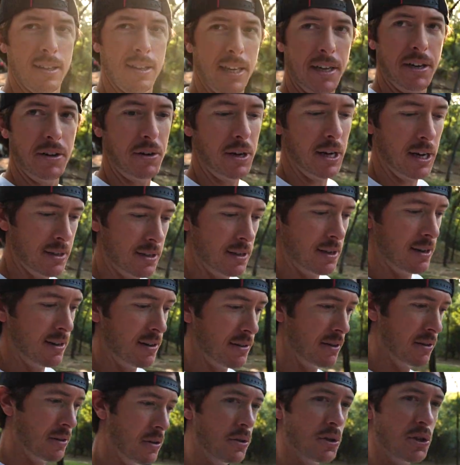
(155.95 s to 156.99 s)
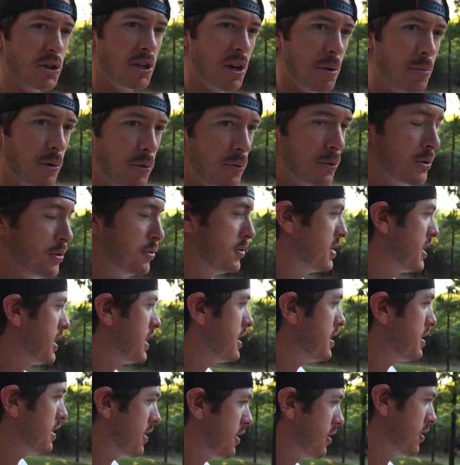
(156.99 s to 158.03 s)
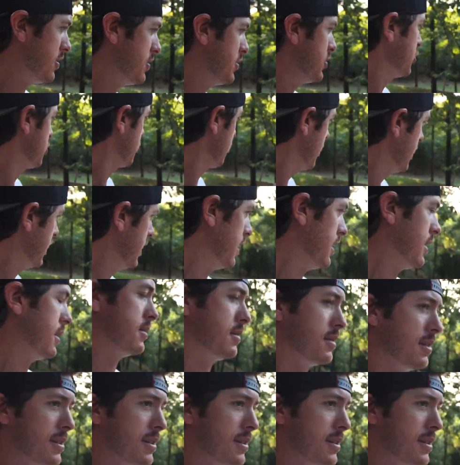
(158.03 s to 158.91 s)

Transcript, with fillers: letting you guys in on a little summer routine here at the treehouse.